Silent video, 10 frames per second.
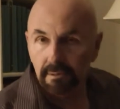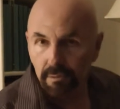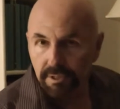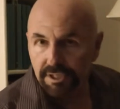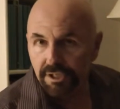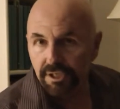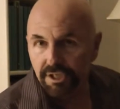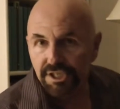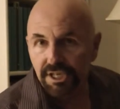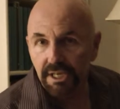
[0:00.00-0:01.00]
this is a
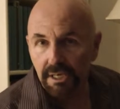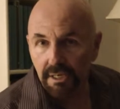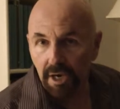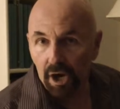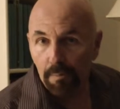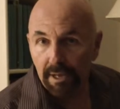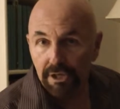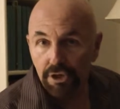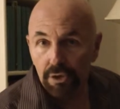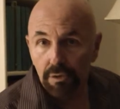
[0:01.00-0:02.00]
C
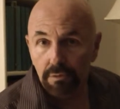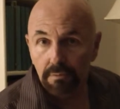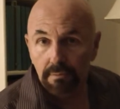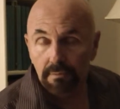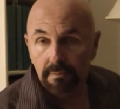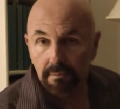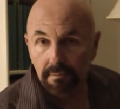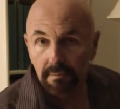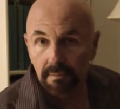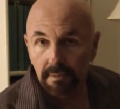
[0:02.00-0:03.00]
arpeggio,
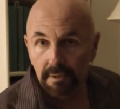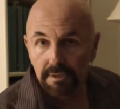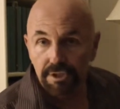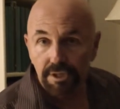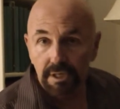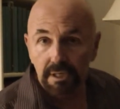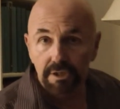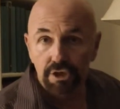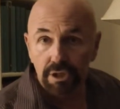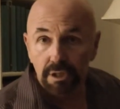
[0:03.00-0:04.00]
C, G, E.